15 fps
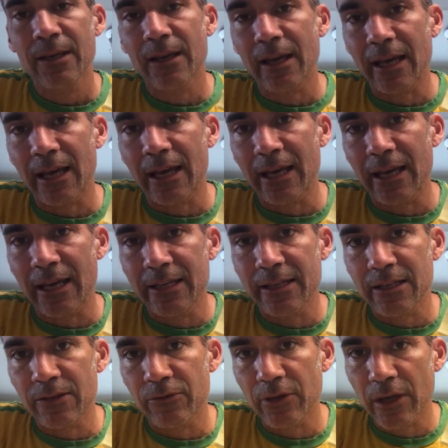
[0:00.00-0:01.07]
And
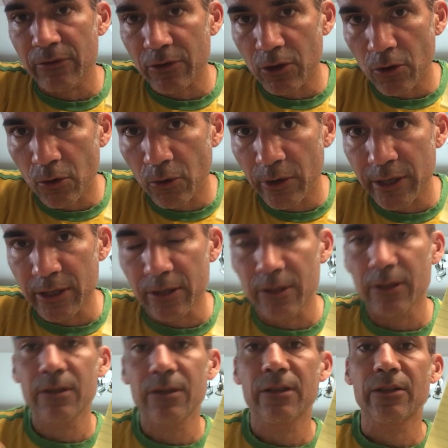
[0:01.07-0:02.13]
if you have a
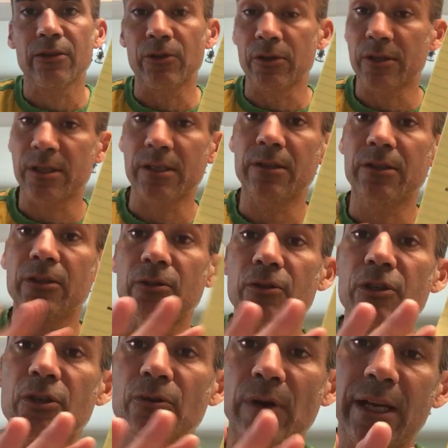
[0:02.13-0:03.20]
coil, you still
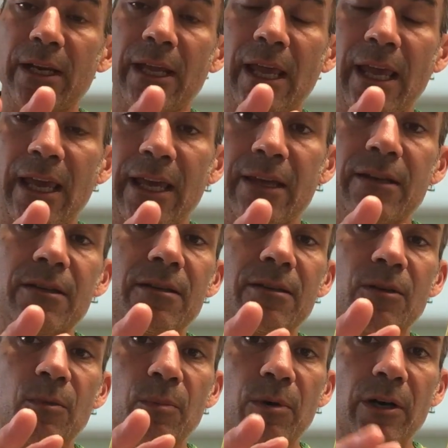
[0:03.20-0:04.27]
use your right hand,
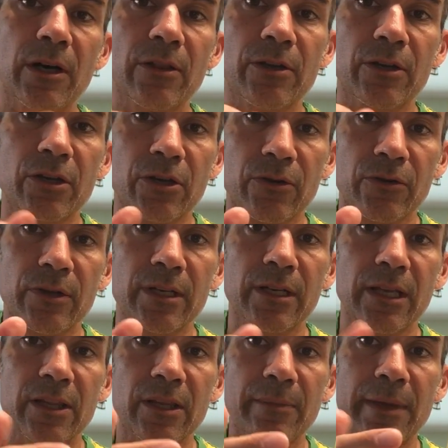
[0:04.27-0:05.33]
but the current
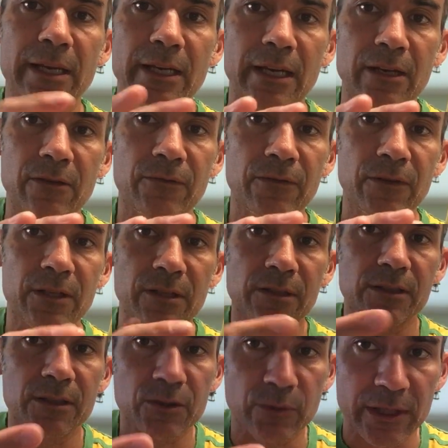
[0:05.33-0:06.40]
and the magnetic
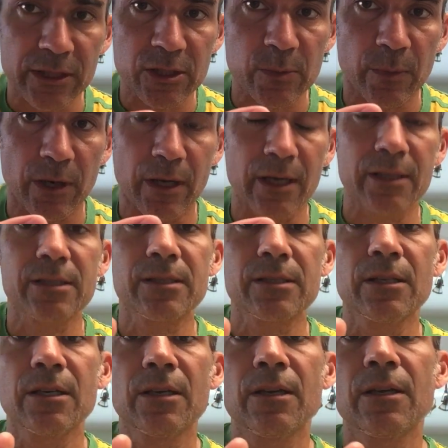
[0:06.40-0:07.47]
field switch spots.
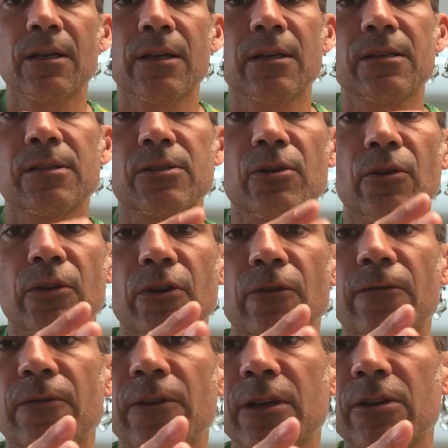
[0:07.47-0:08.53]
So your
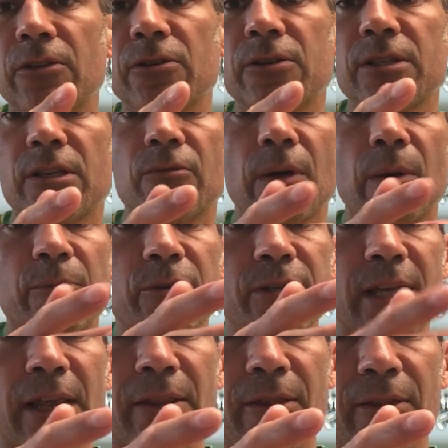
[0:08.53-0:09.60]
fingers can
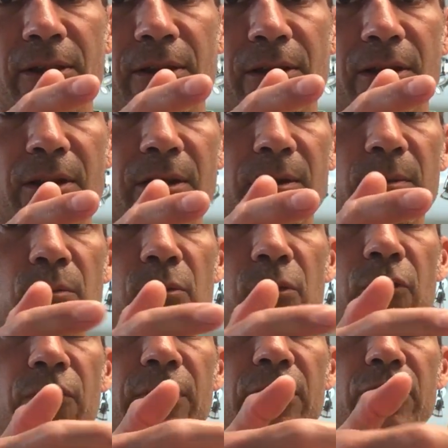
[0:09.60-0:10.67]
represent the
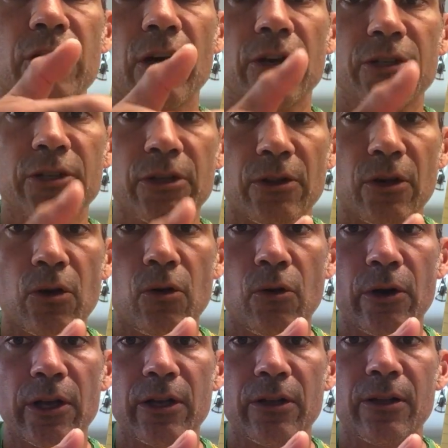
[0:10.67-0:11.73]
moving charge in the
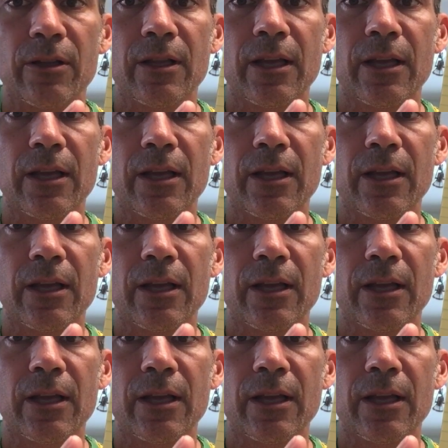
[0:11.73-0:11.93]
coil,